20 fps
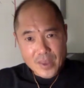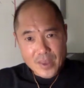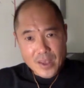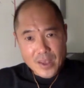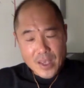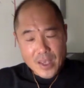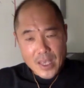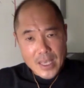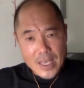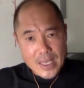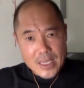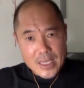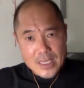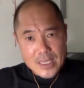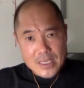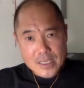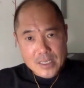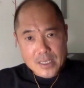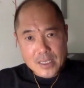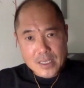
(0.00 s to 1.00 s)

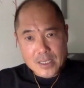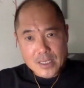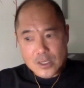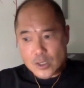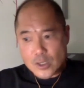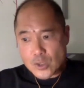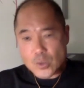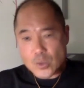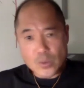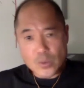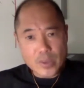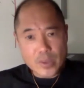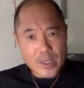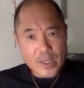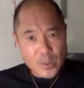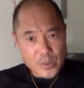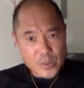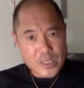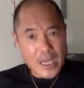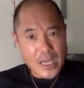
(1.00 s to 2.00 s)
and knew that
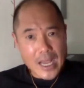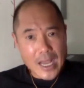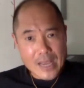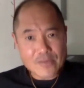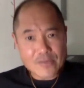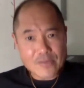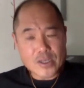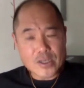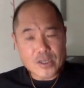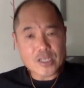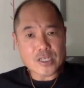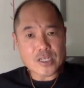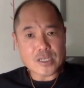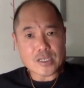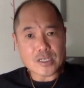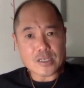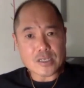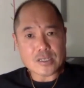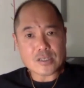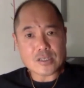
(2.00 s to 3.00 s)
it was a high
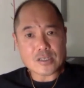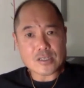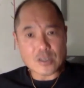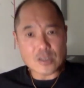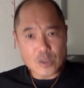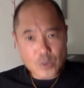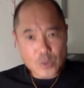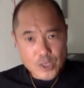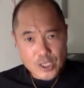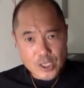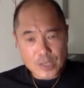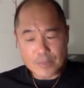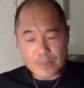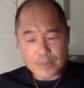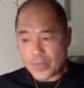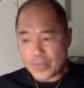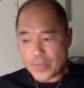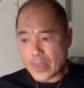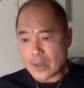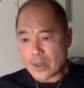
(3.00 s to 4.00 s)
friction solution
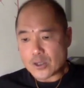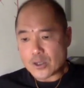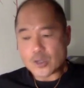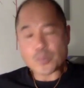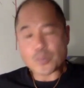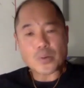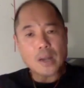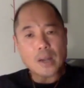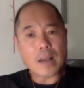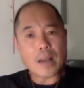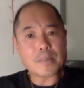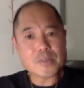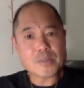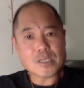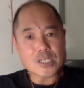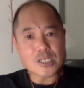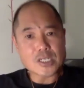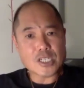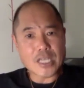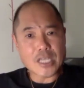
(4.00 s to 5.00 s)
to problems
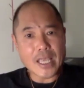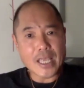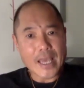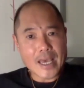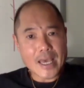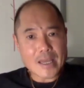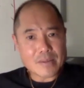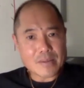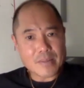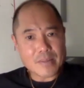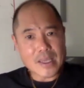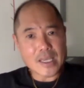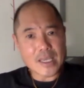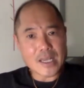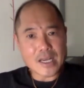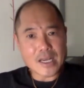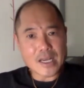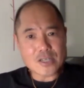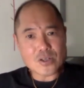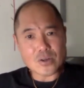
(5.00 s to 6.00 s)
that she had making
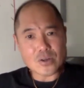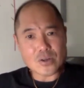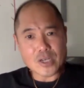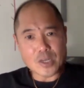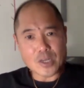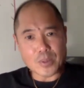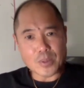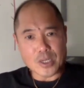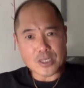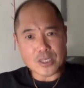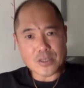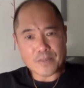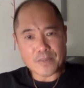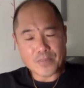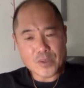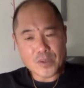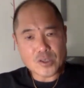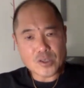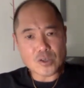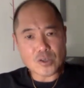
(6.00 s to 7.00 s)
high school yearbooks.
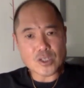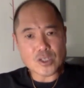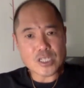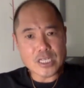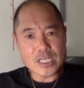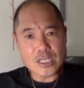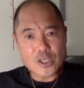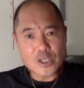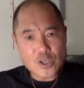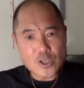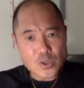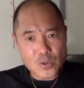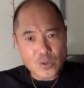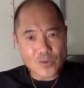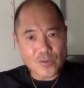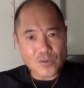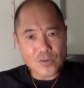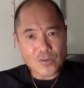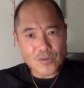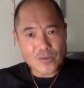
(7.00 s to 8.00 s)
So she knew
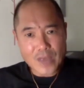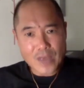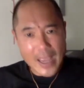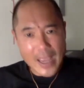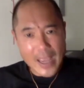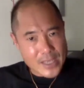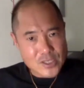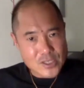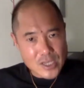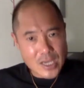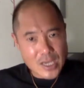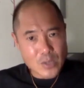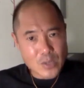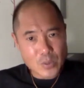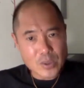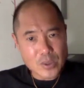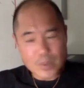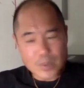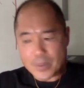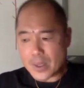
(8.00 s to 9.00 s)
hands-on
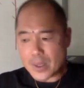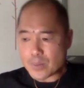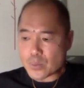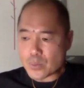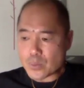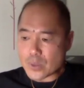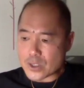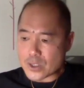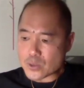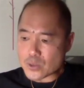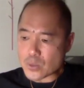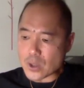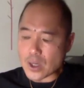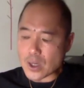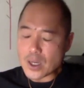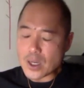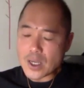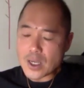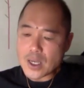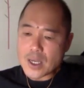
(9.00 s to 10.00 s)
what the pain points were.
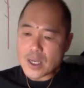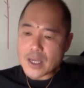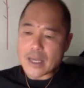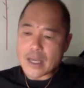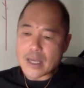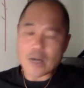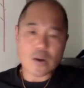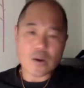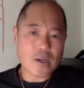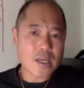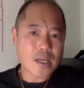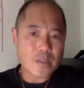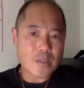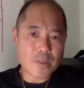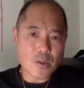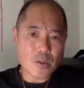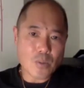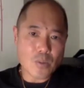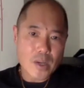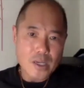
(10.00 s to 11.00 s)
Eric had
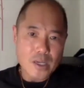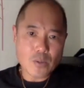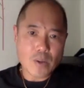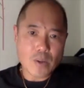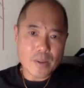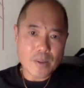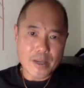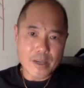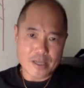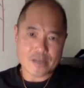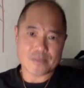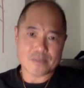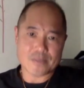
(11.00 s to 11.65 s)
been running WebEx,